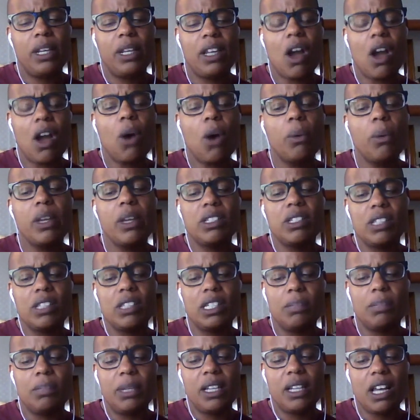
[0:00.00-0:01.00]
always need to
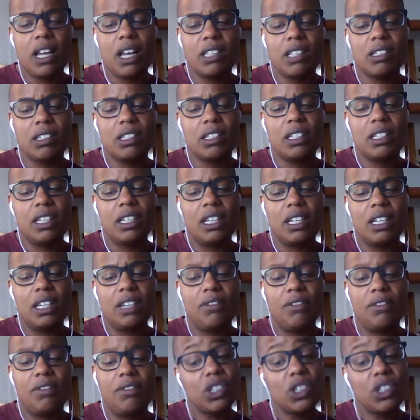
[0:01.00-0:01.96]
be constantly